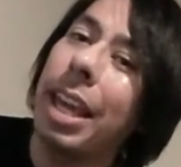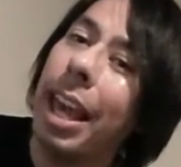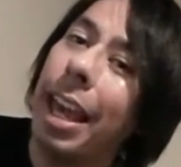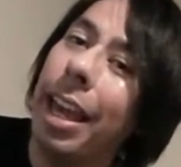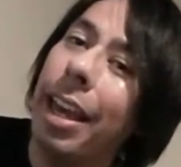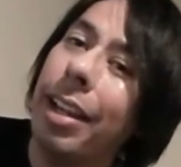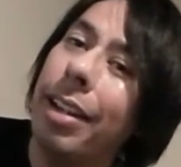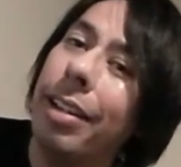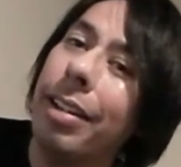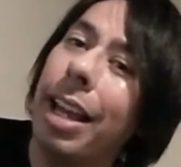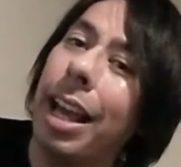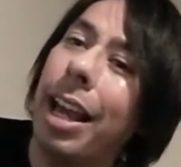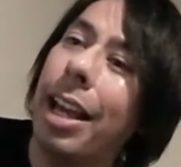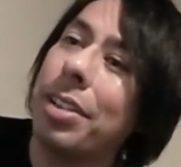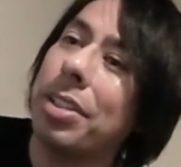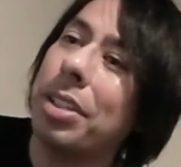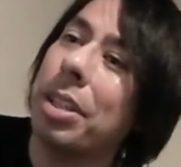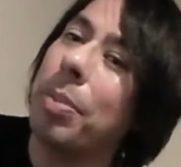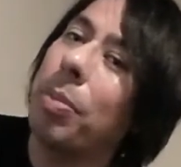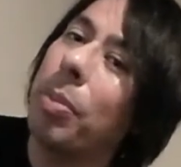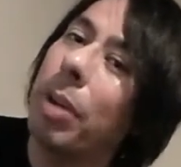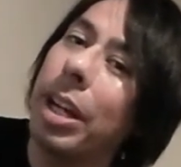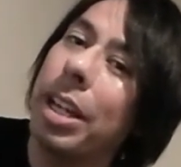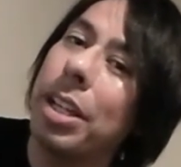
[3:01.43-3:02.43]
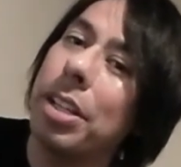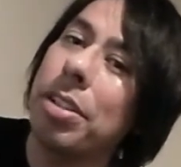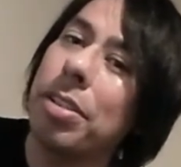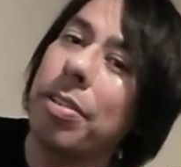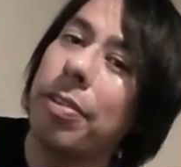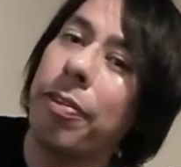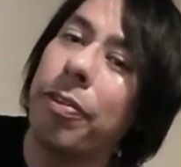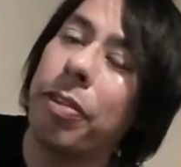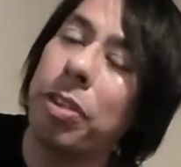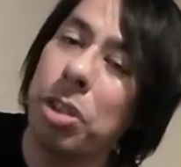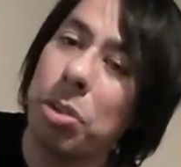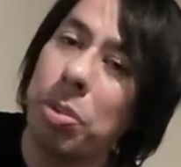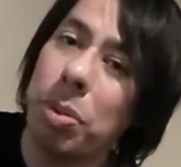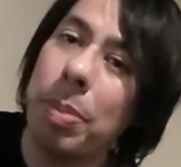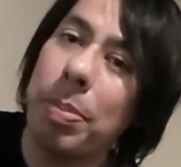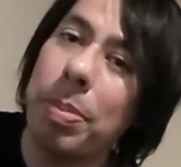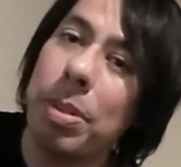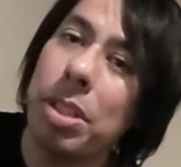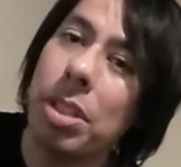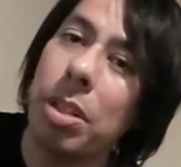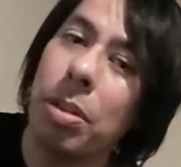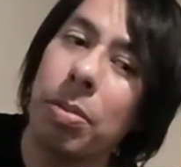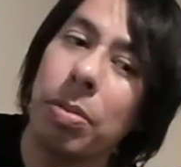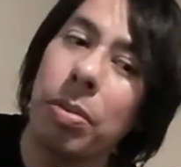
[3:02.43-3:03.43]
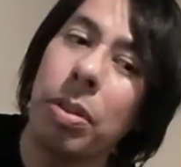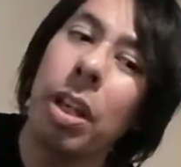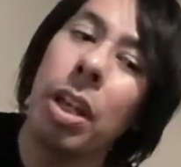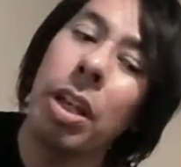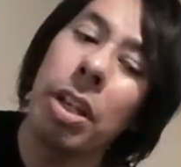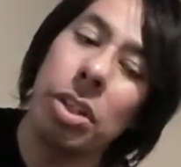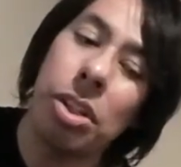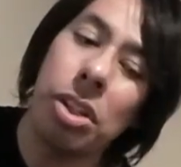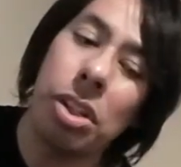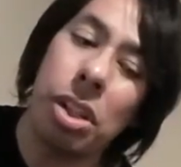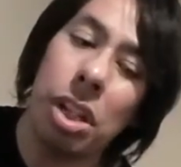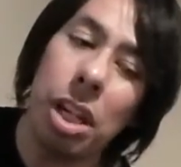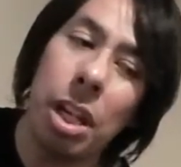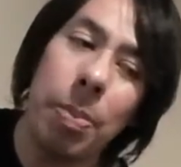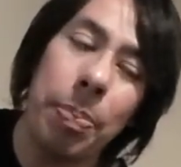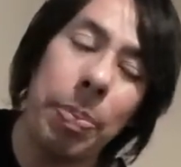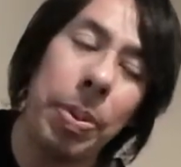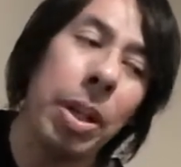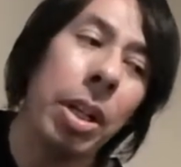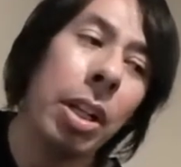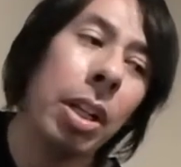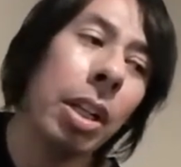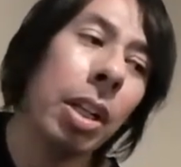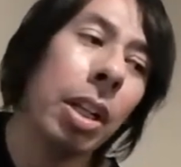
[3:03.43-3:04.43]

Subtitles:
Ken, ask him why his foot sweep is so cheap.